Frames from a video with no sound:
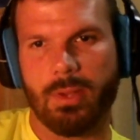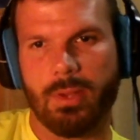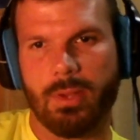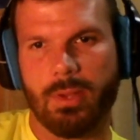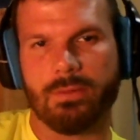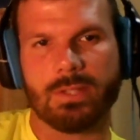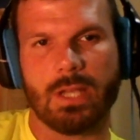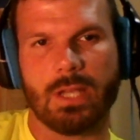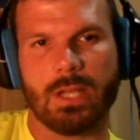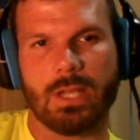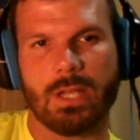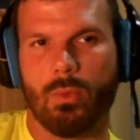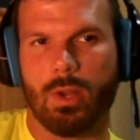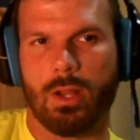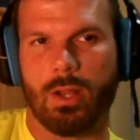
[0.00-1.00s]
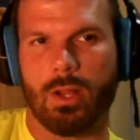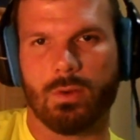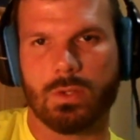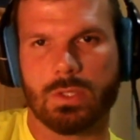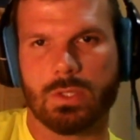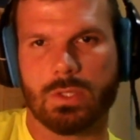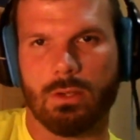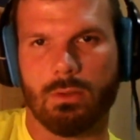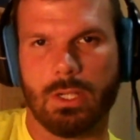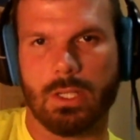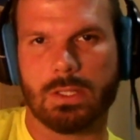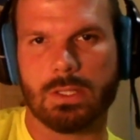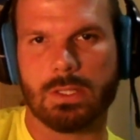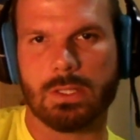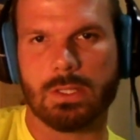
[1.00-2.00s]
period of time or whatever. So
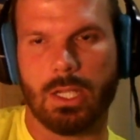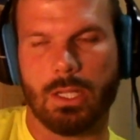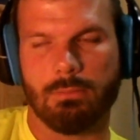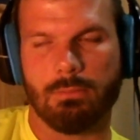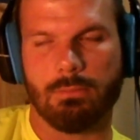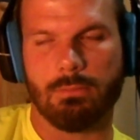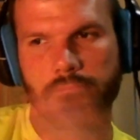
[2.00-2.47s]
it's not.